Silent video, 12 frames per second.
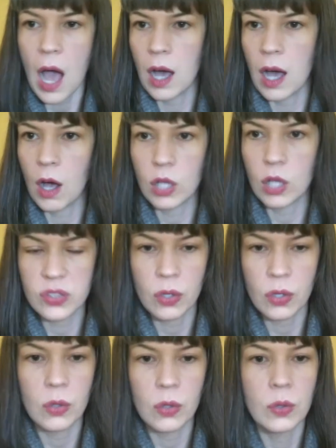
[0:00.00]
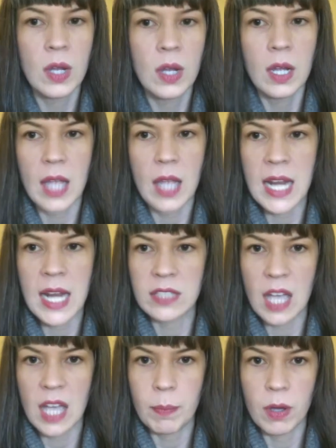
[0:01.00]
Uh, also
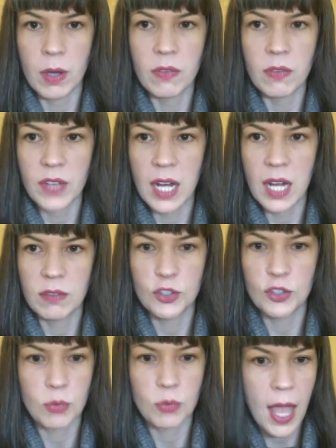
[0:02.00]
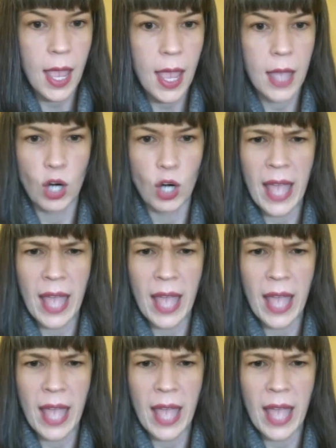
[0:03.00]
any type of kind of dread or